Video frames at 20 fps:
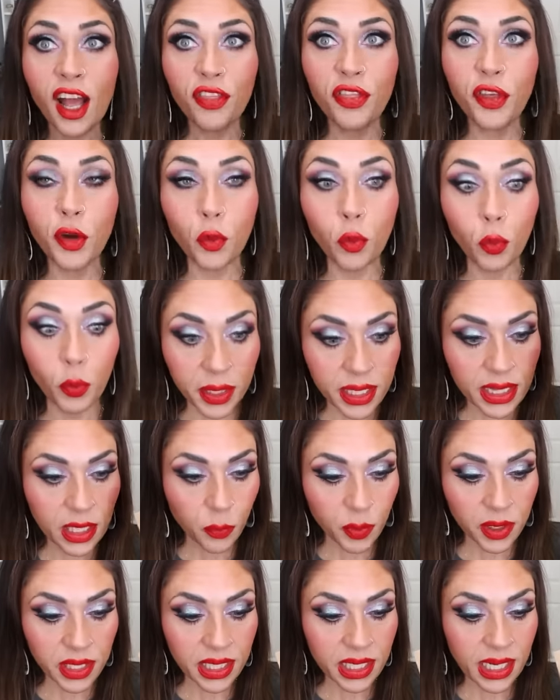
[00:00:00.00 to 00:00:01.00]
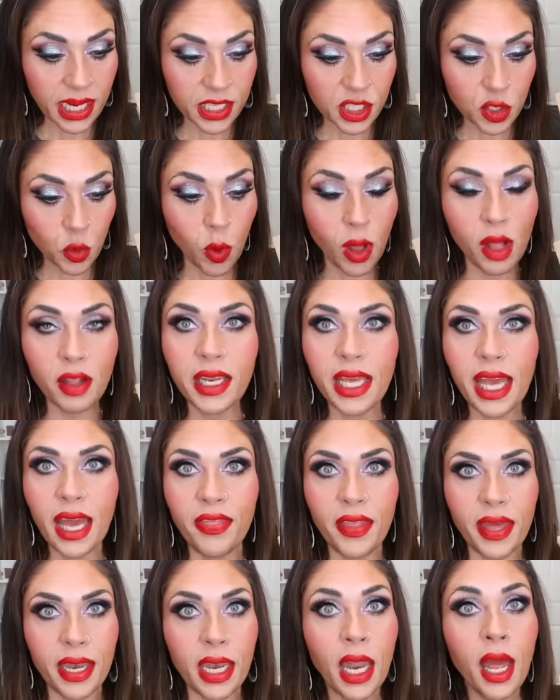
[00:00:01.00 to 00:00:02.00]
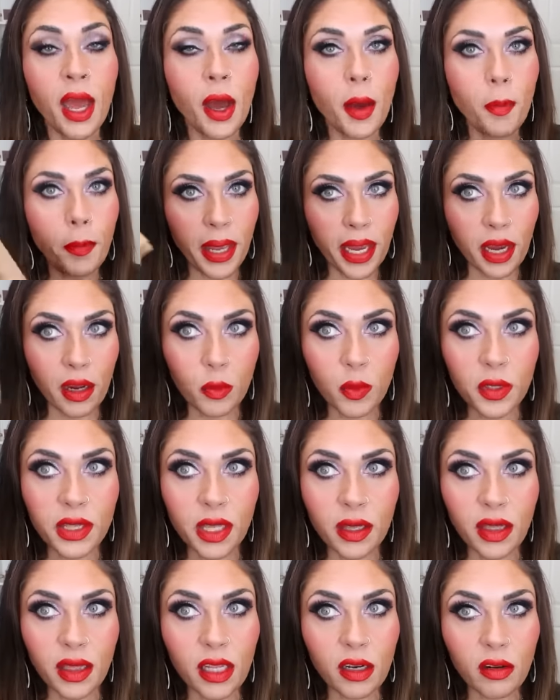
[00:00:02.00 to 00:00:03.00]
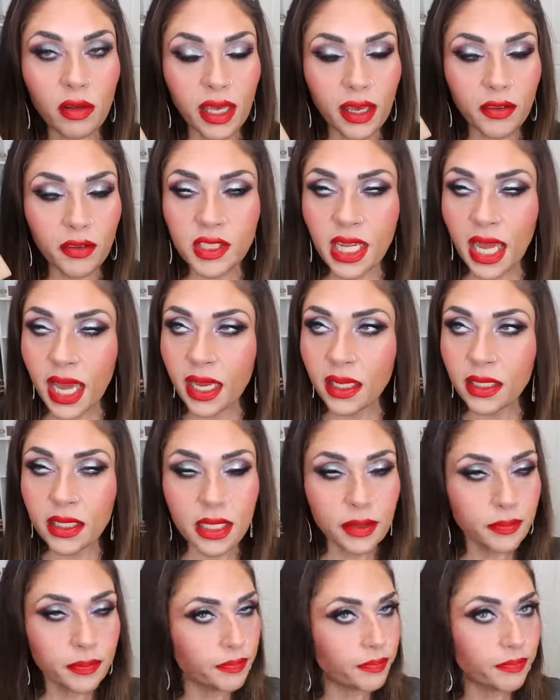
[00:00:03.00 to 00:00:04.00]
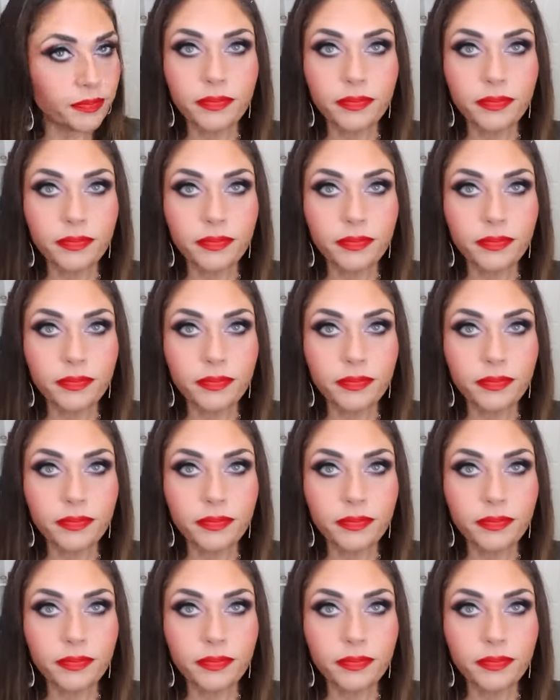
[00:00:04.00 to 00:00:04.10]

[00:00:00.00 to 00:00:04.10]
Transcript: They're really, really nice quality. And then paired with the little gift tags,